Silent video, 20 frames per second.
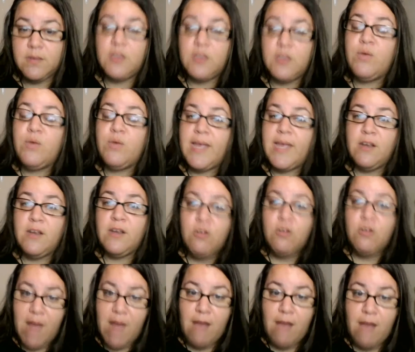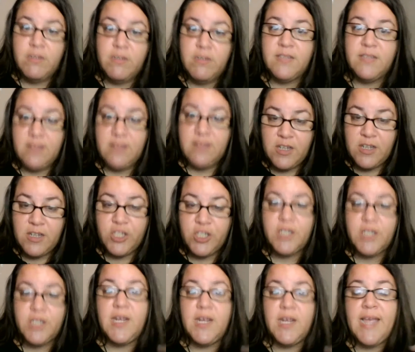you can ground and
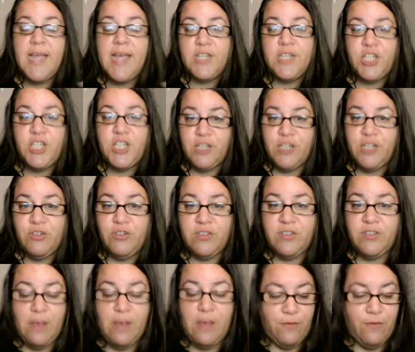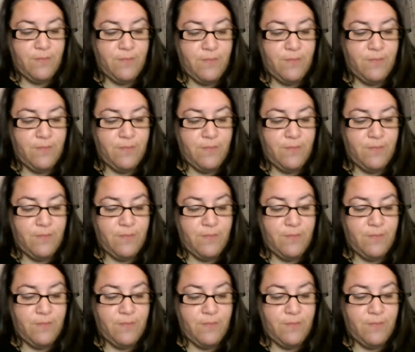center and shield yourself.